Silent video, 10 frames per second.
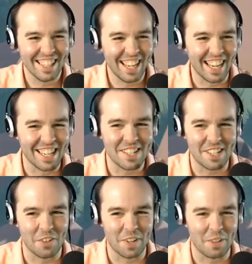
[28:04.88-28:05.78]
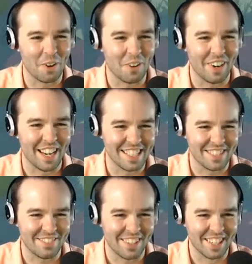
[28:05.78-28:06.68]
not in like, so many more ways
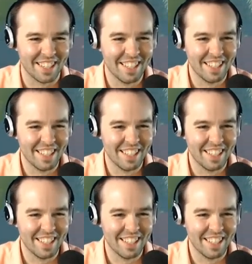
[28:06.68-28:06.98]
than one. I